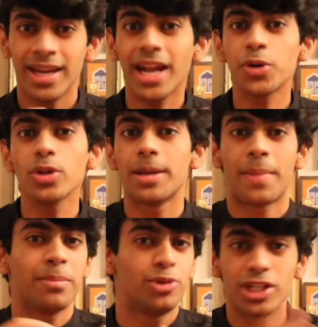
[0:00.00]
And I told them,
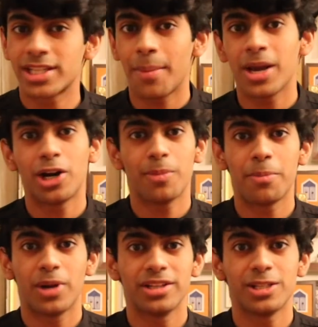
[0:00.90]
I'm just coming out of my
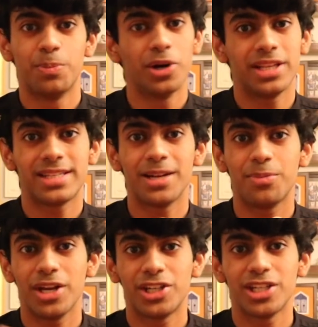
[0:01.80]
brother's birthday
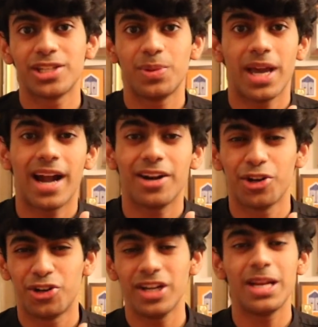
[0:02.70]
celebrations. We had
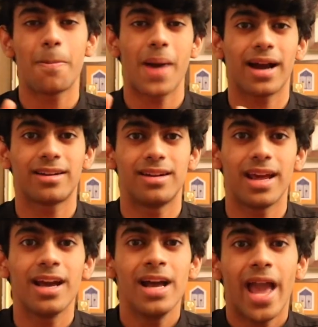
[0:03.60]
a really packed
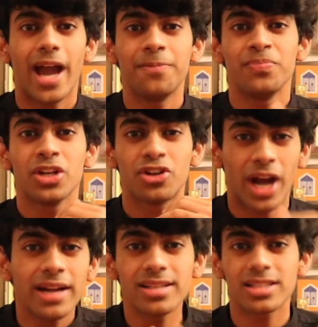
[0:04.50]
day. And
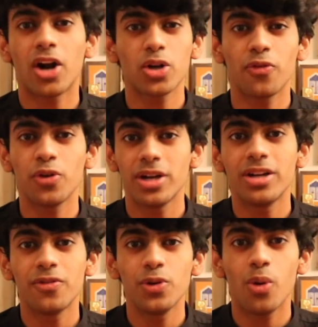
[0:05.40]
try to start off your
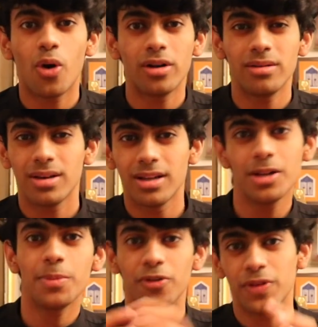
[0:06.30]
interview on a
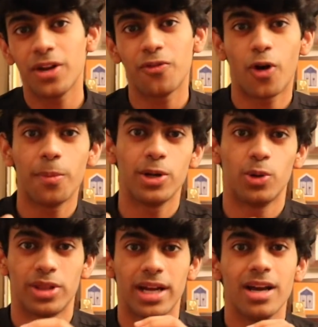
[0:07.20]
little bit of an informal
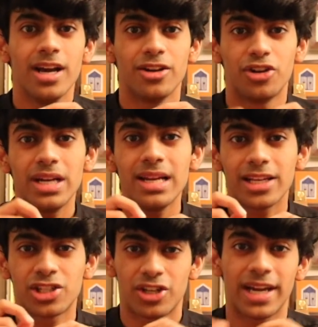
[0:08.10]
note that really
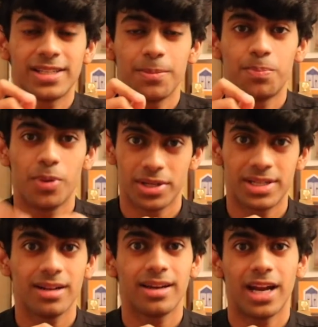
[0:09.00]
like strikes a
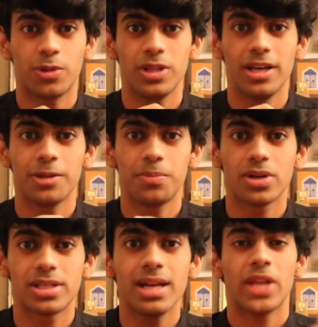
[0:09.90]
personal connect with the other
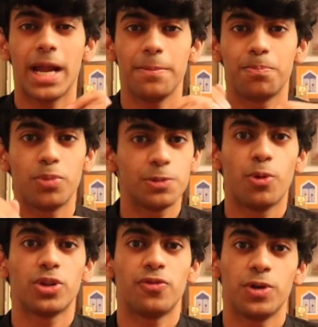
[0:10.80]
person and puts
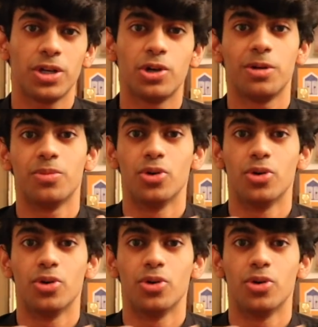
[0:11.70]
both of you in a good